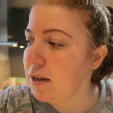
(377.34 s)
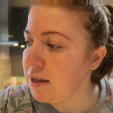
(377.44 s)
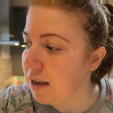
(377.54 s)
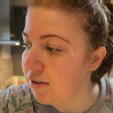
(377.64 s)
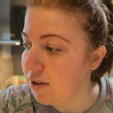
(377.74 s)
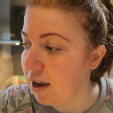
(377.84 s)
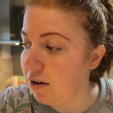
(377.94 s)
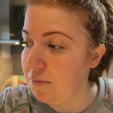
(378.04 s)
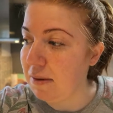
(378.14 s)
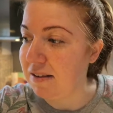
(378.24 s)
Yesterday I
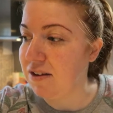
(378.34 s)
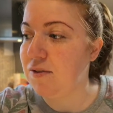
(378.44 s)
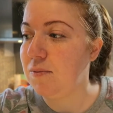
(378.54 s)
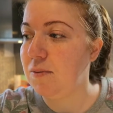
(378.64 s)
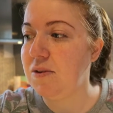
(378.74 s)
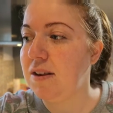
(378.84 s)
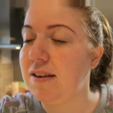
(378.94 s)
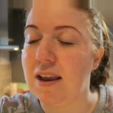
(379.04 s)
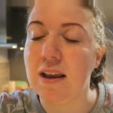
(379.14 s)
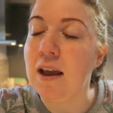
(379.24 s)
got a message from somebody
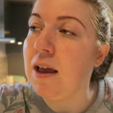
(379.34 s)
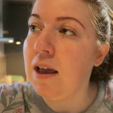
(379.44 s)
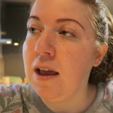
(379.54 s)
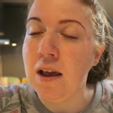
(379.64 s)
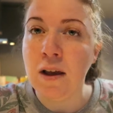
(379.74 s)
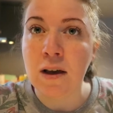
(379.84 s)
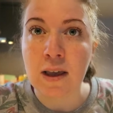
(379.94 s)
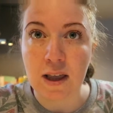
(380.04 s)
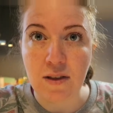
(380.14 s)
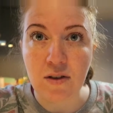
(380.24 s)
saying,
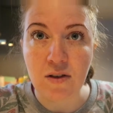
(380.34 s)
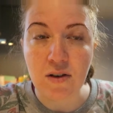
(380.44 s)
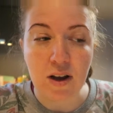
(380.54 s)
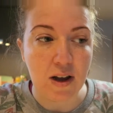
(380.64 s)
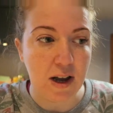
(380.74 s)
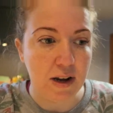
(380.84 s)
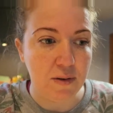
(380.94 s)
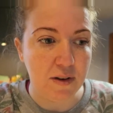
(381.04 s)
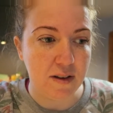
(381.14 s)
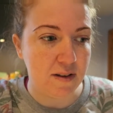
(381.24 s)
can you,
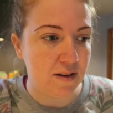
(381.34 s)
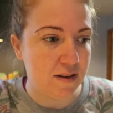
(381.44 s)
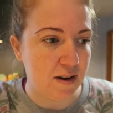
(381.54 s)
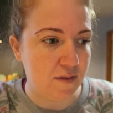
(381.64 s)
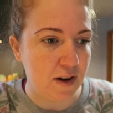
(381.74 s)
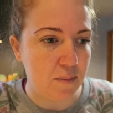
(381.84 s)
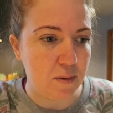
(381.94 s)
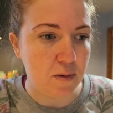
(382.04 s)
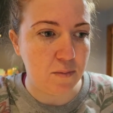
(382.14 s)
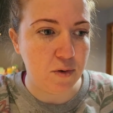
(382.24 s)
hello, is this still
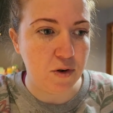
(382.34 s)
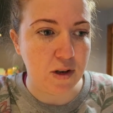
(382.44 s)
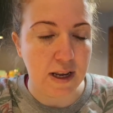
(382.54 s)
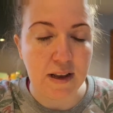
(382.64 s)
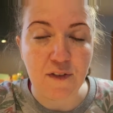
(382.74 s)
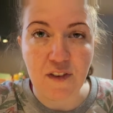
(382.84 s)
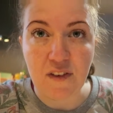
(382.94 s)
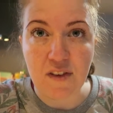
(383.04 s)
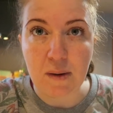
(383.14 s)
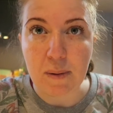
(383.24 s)
available? Would you take
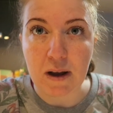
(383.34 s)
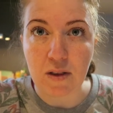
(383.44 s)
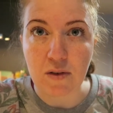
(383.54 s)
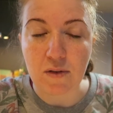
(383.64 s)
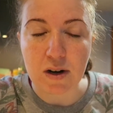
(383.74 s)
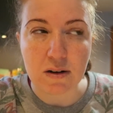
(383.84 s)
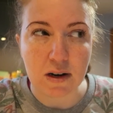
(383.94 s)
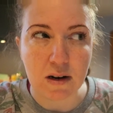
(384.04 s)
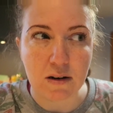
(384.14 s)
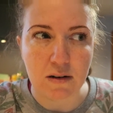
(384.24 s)
£50 for it?
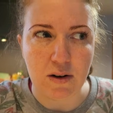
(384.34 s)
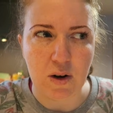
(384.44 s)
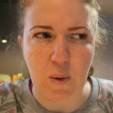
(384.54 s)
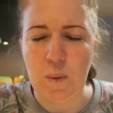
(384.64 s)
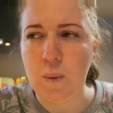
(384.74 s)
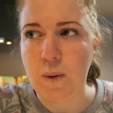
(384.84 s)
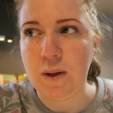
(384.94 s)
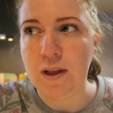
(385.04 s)
Like, no.